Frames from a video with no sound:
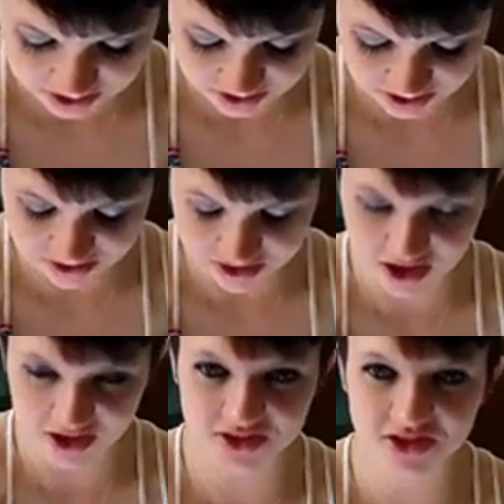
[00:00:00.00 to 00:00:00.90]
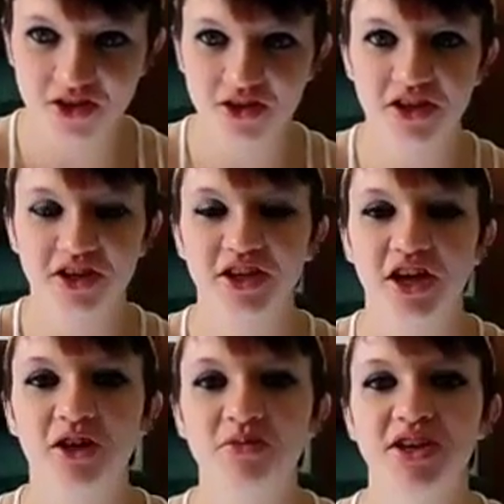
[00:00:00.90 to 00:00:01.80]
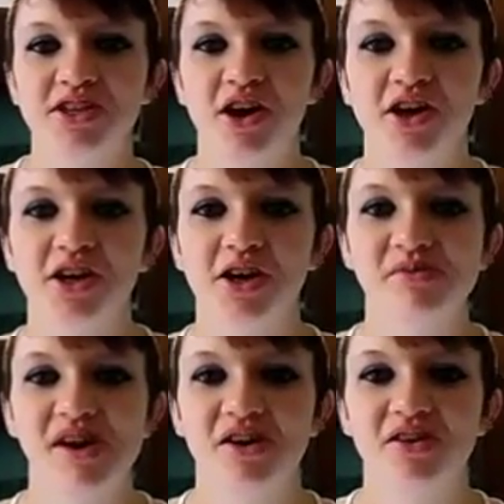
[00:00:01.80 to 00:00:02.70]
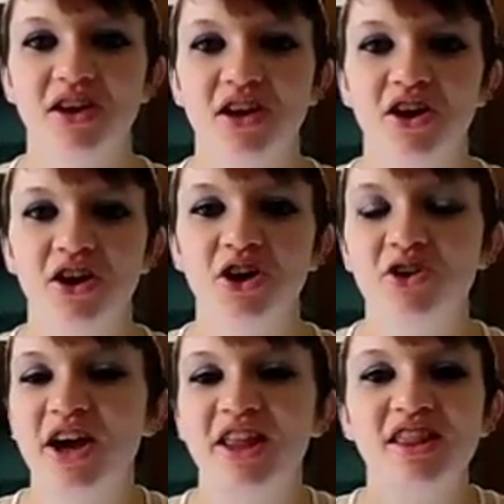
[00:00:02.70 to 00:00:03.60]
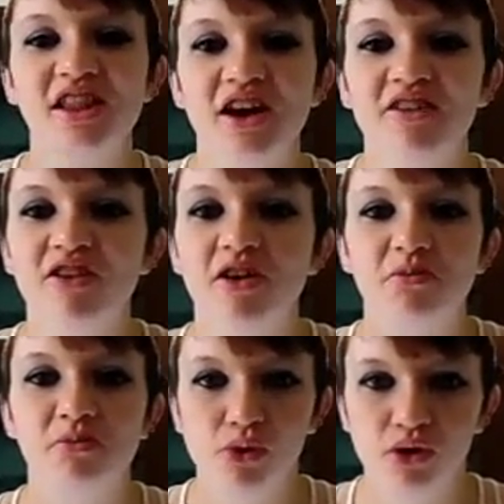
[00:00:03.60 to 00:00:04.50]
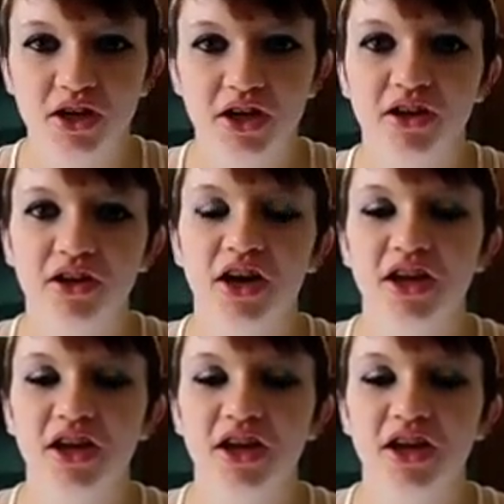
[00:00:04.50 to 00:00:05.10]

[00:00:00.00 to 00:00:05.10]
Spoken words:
Racing thoughts. So, literally, I'll be talking about, I love boarding.